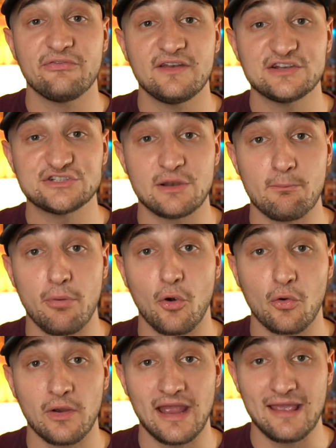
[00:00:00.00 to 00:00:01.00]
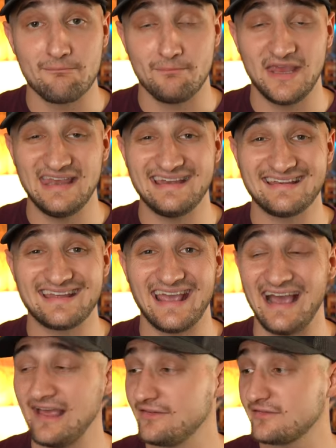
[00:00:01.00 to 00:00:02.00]
finished in port and peated
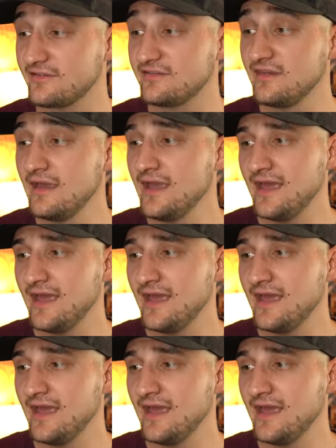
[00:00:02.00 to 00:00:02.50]
casks.